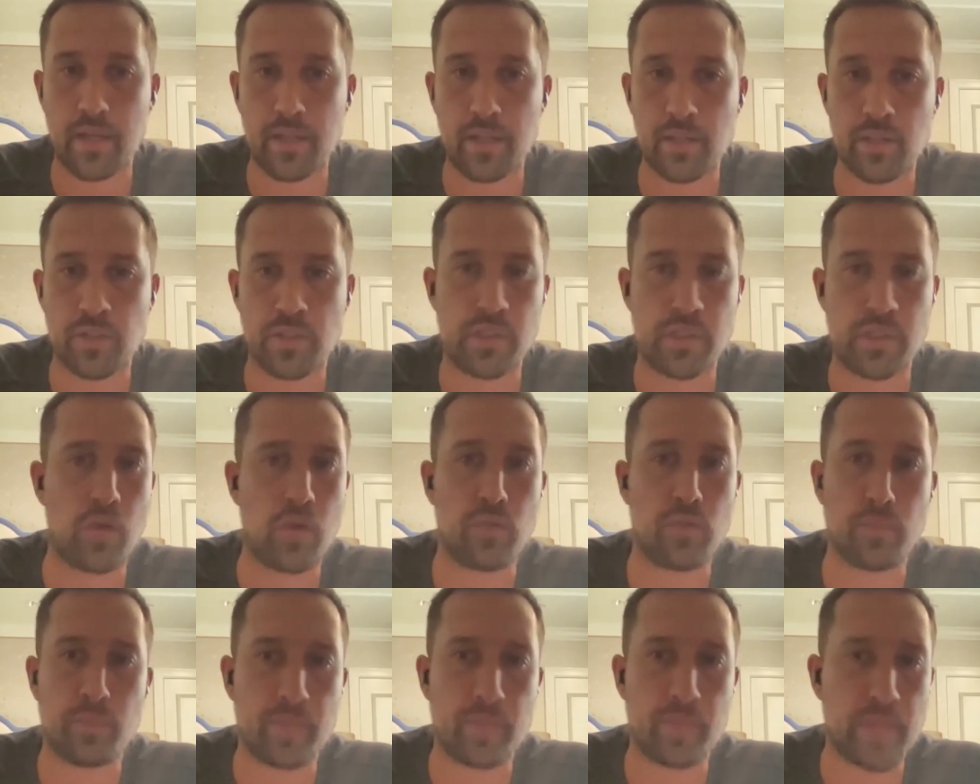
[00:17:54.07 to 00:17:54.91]

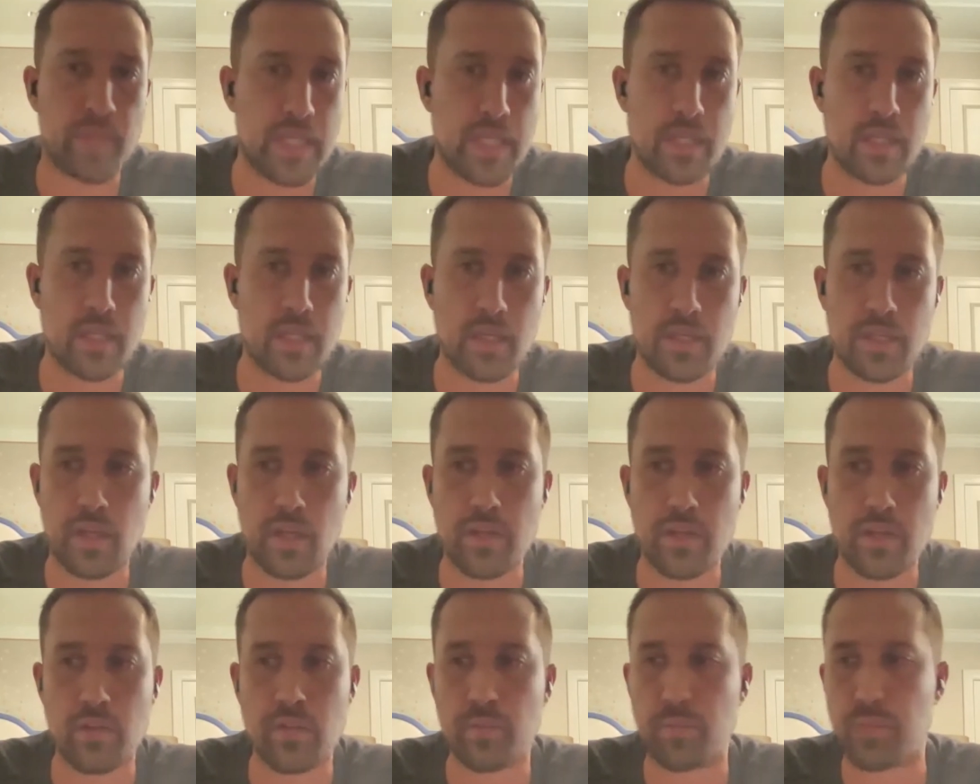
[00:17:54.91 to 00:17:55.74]
Don't be another
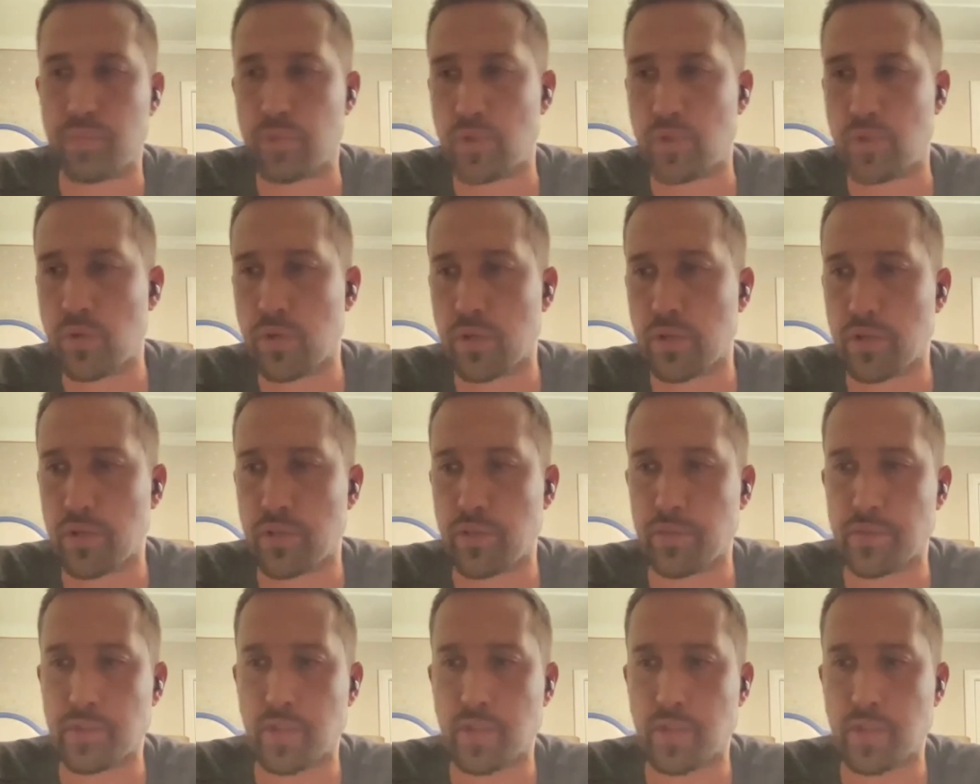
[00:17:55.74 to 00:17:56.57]
broker who's
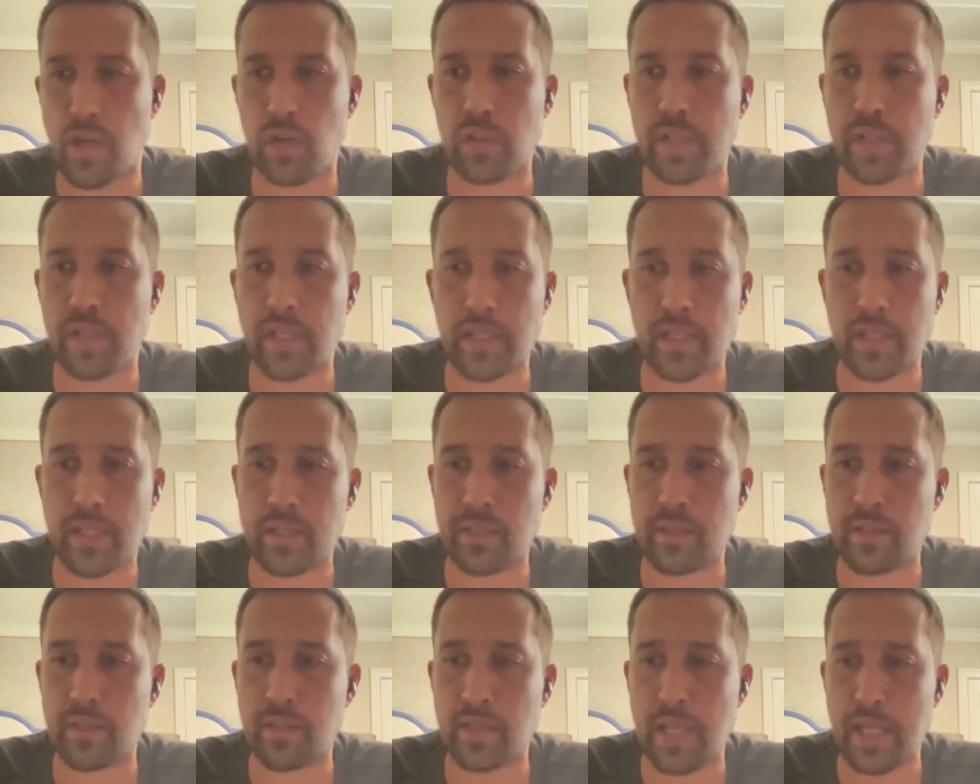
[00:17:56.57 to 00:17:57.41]
calling
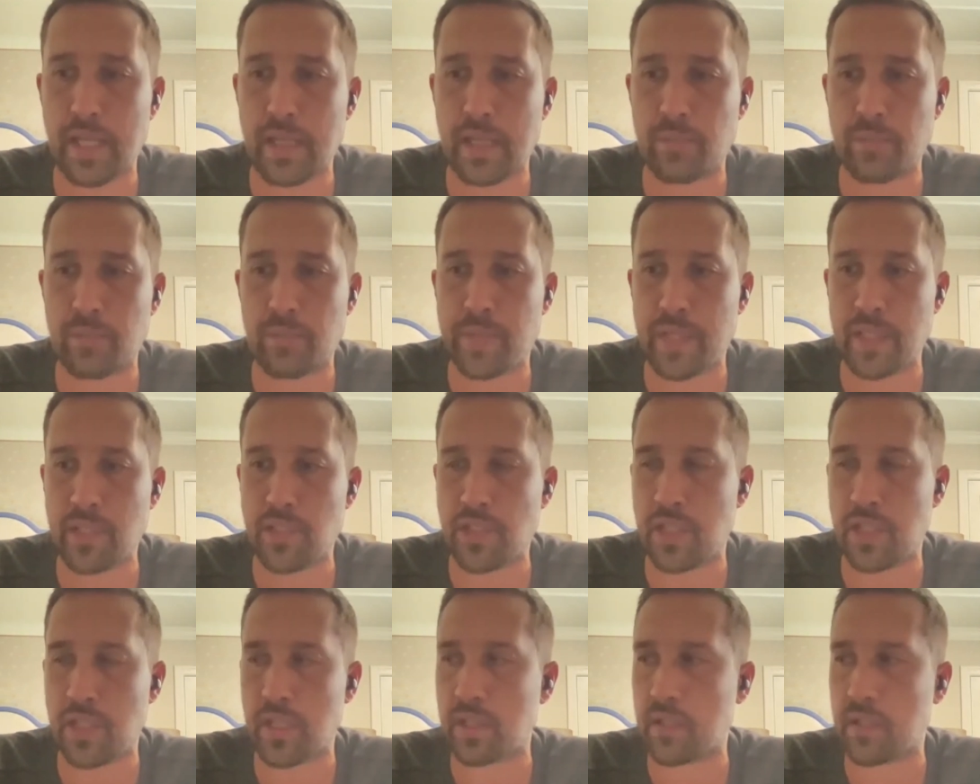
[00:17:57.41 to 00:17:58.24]
and
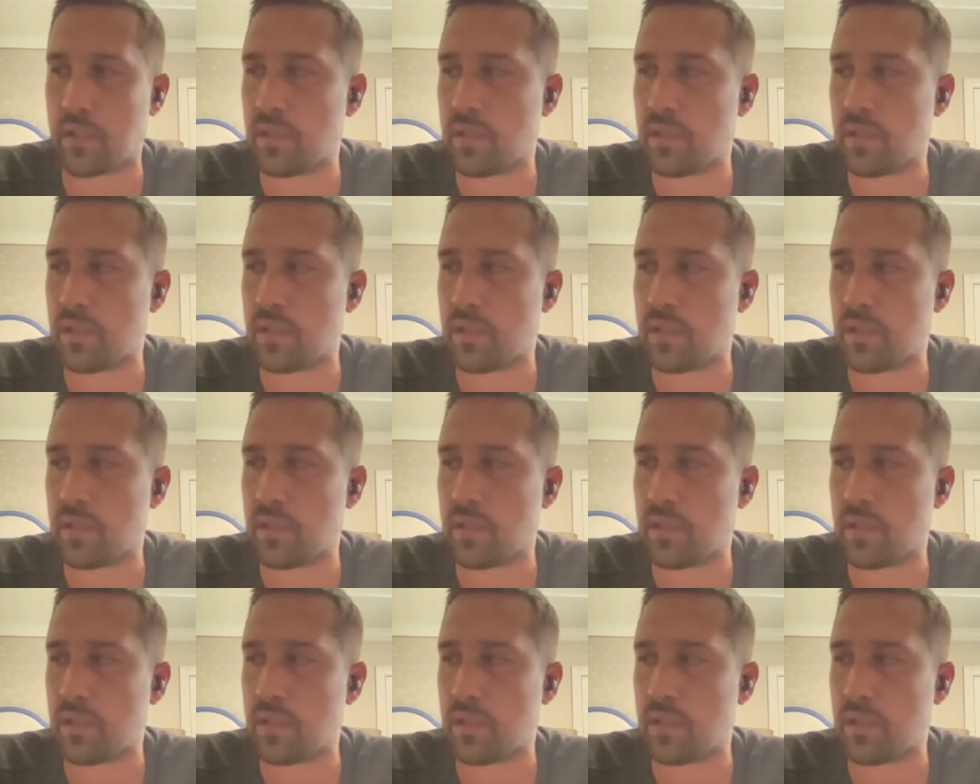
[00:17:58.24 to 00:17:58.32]
pitching,